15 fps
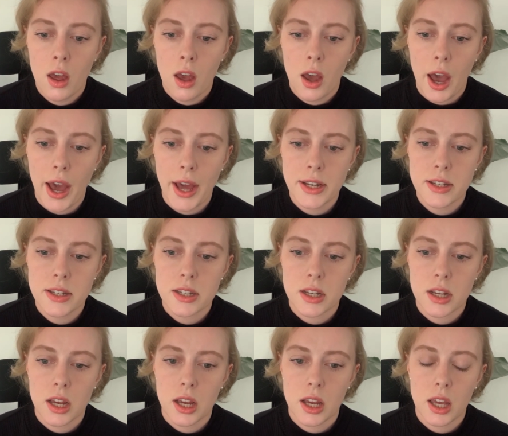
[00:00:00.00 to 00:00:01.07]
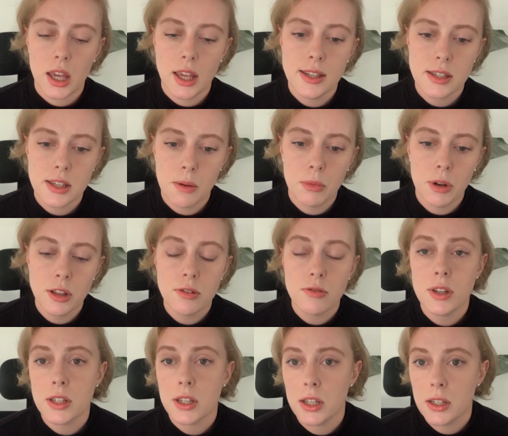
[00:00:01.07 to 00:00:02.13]
And in some
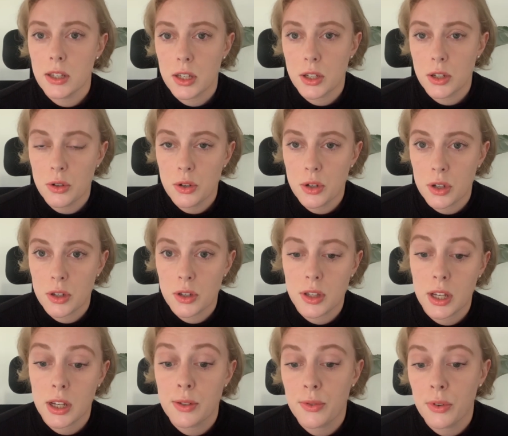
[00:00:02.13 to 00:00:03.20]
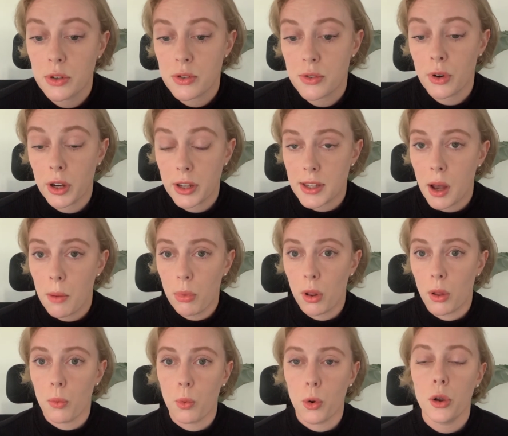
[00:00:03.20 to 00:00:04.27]
countries and institutions, there's, for
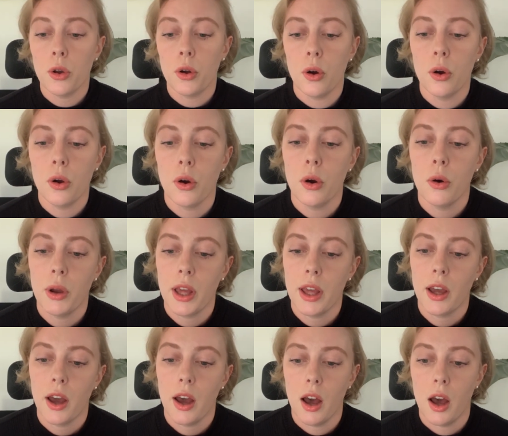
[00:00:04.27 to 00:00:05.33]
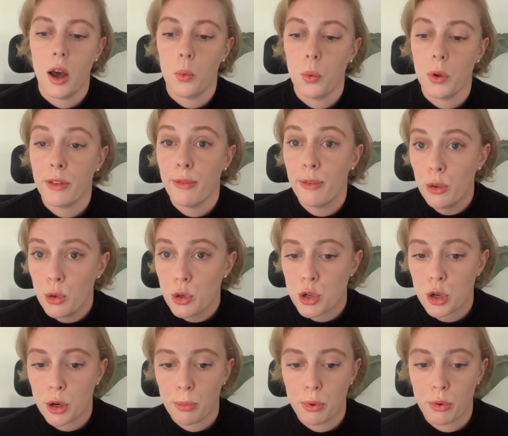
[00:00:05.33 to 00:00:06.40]
example, work ongoing with
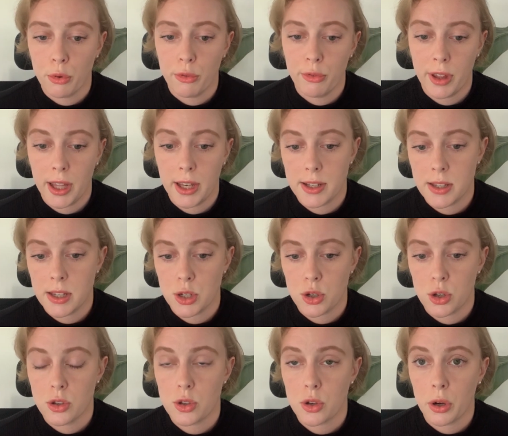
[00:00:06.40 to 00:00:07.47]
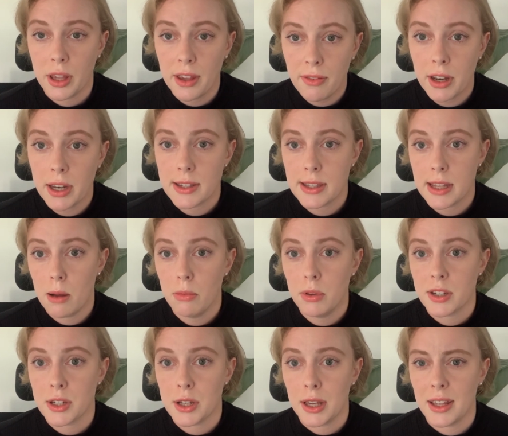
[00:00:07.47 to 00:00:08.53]
future-proofing decisions or even
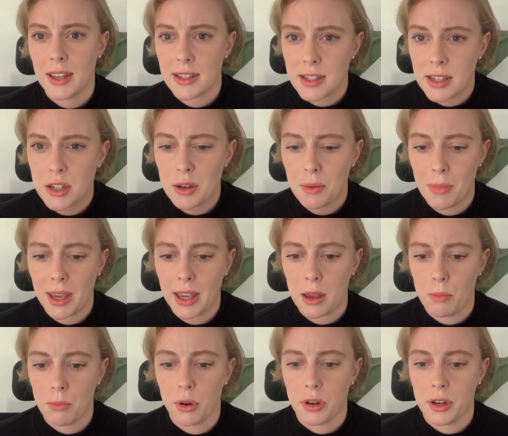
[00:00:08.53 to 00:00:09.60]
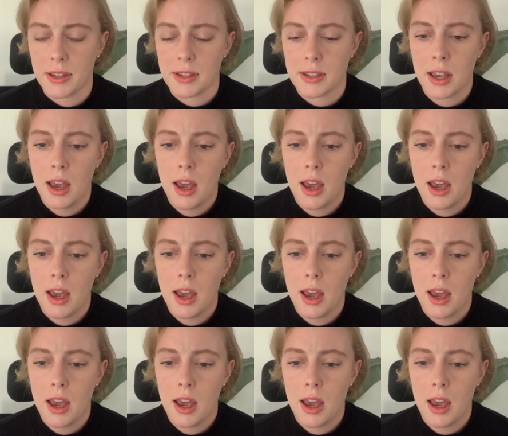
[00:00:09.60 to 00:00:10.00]
establishing decision-making bodies,